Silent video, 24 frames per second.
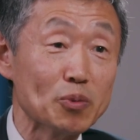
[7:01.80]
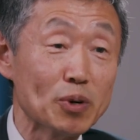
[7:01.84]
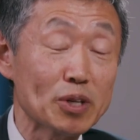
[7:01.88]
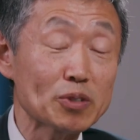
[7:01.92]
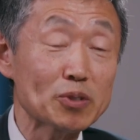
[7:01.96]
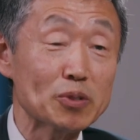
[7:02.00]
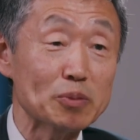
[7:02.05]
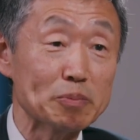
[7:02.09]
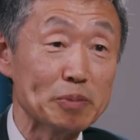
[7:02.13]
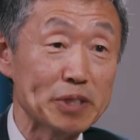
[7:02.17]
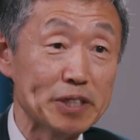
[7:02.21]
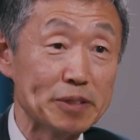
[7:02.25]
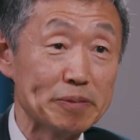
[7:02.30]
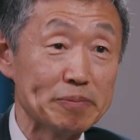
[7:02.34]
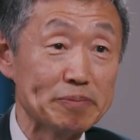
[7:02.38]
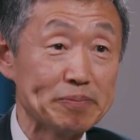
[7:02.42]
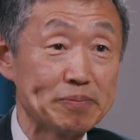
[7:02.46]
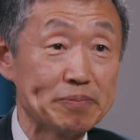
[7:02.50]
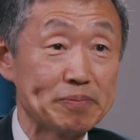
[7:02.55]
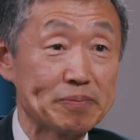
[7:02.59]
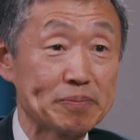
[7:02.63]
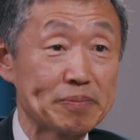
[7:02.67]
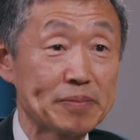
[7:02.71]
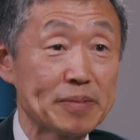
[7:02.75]
you want to be,
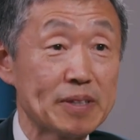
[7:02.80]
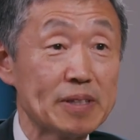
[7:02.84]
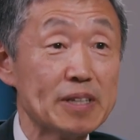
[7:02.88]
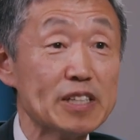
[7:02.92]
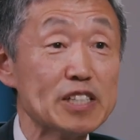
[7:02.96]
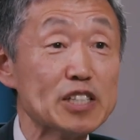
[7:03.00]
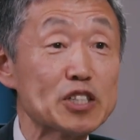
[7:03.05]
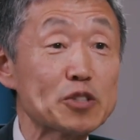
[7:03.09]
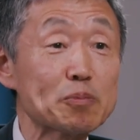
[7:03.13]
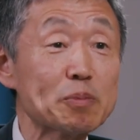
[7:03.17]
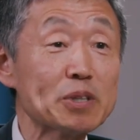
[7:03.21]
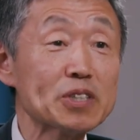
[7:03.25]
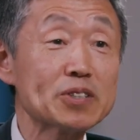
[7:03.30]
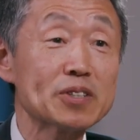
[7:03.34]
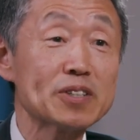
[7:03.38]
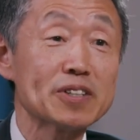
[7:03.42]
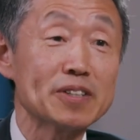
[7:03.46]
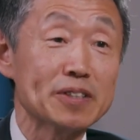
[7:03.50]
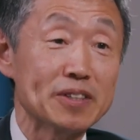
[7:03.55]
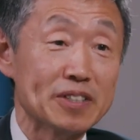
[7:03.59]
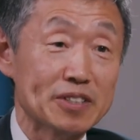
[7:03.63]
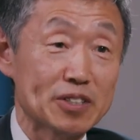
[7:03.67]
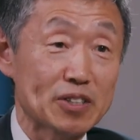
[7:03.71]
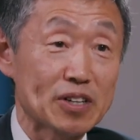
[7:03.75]

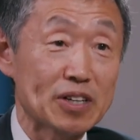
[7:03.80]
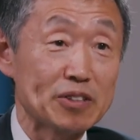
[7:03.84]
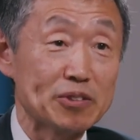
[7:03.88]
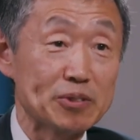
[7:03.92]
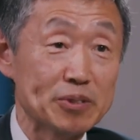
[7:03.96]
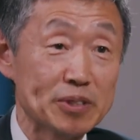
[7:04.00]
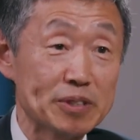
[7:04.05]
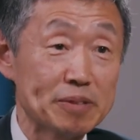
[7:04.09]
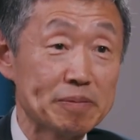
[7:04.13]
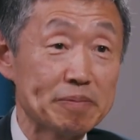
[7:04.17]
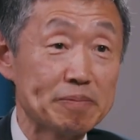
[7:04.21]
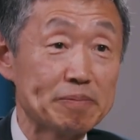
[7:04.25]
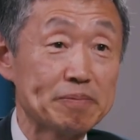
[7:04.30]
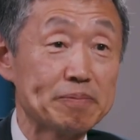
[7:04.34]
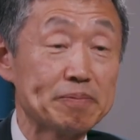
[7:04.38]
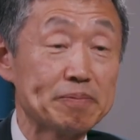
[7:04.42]
especially in this country.